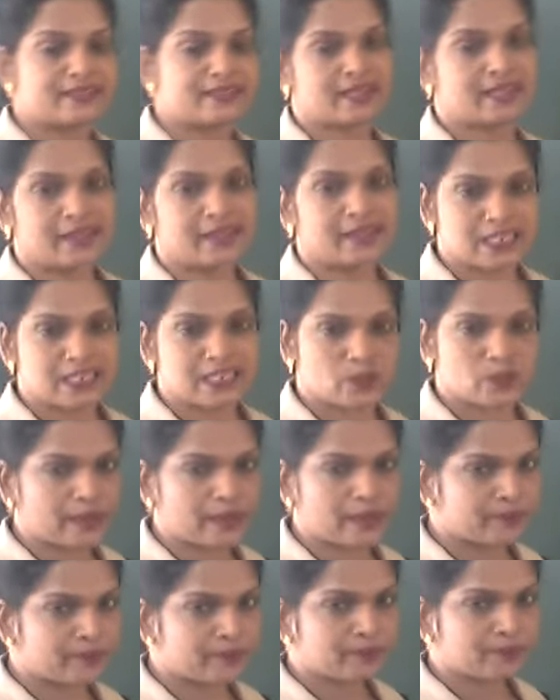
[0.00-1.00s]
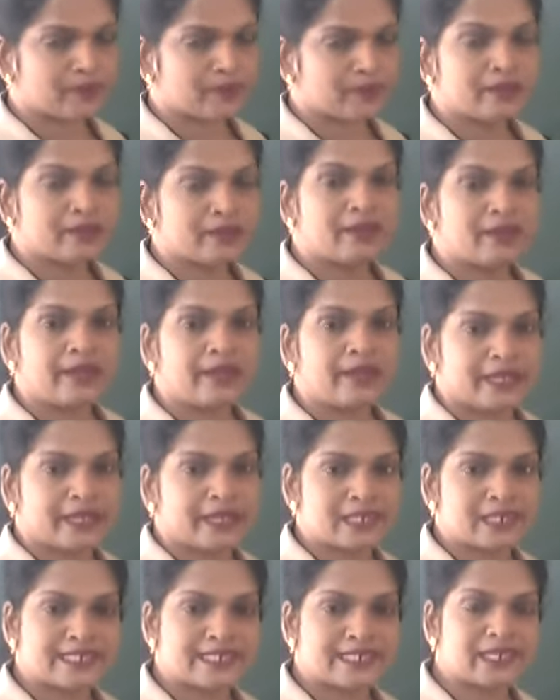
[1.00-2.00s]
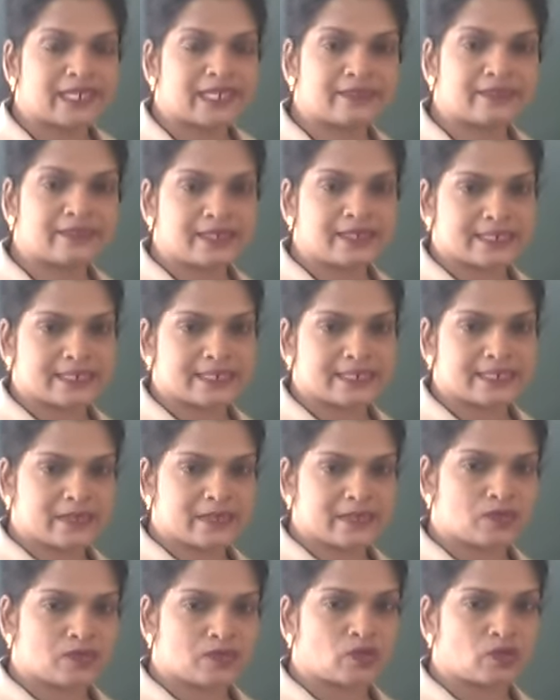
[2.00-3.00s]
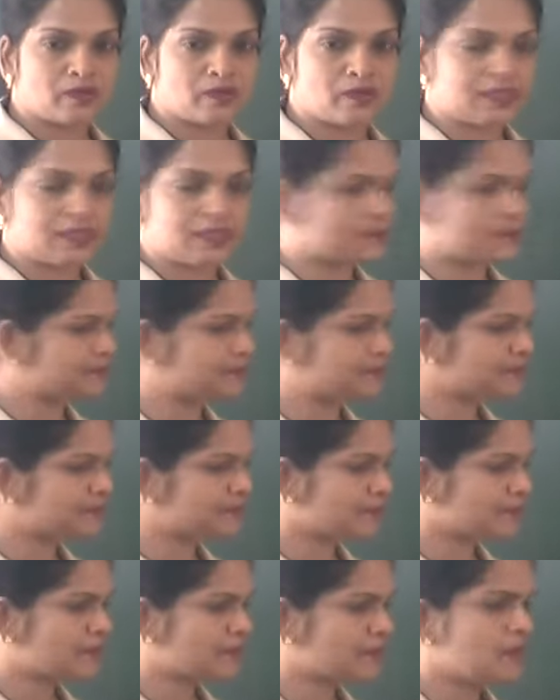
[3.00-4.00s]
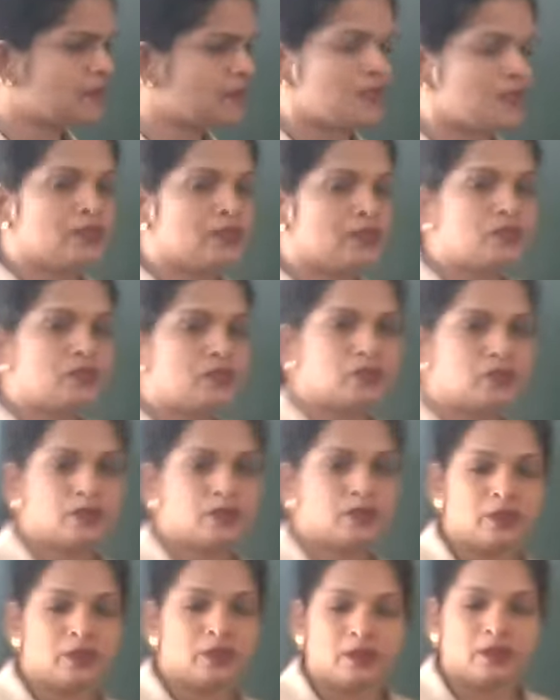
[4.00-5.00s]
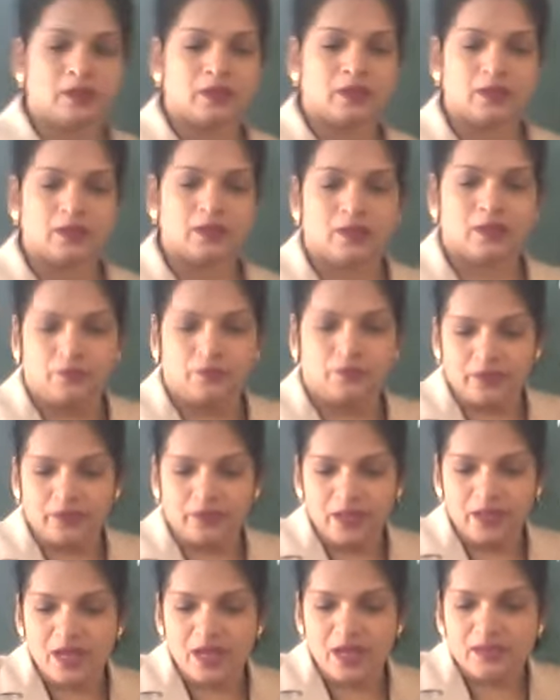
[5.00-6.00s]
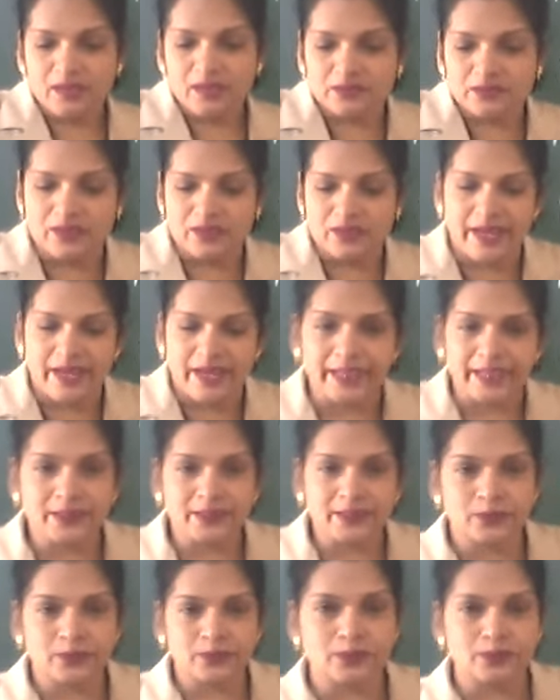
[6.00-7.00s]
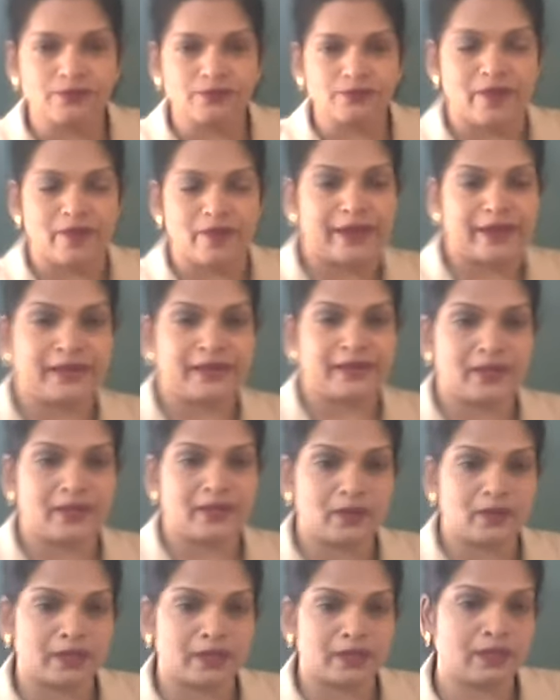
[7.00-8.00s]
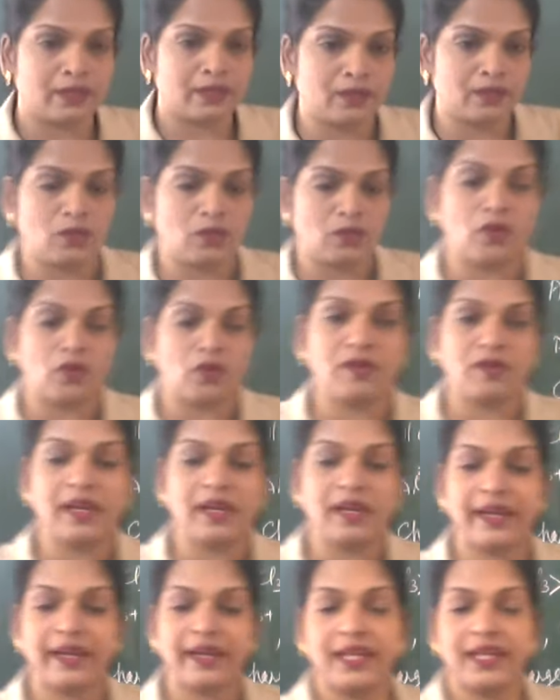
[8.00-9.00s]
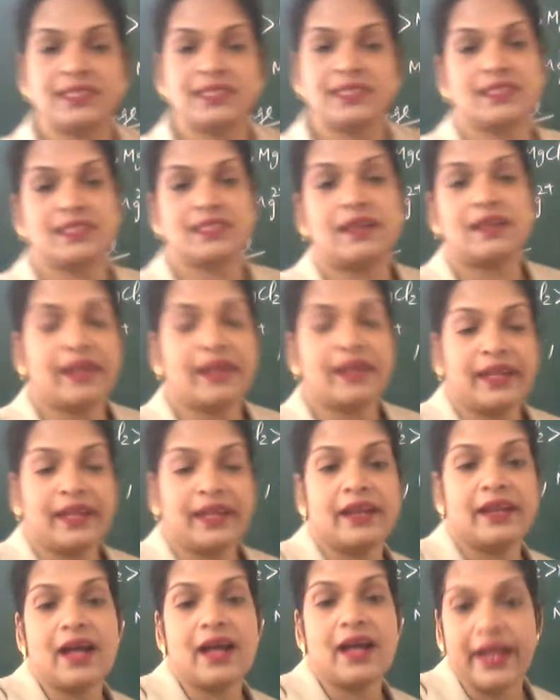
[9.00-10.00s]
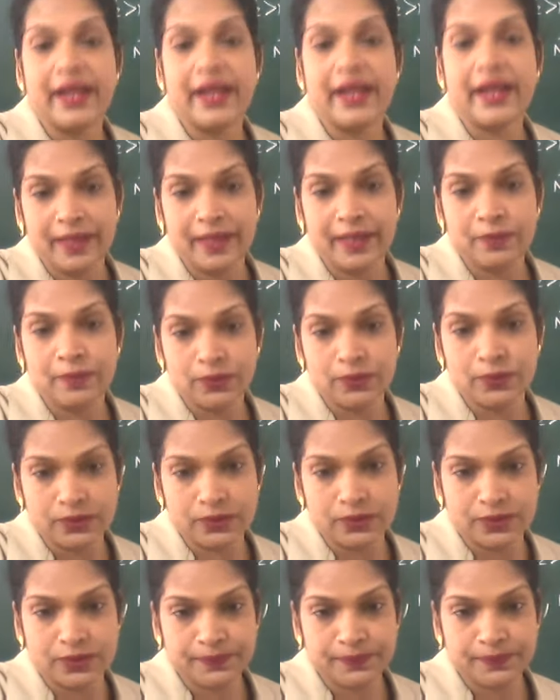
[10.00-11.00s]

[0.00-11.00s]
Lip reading: in this way. AlCl3 is the best covalent. So we are trying to find out the covalent nature in ionic bonds.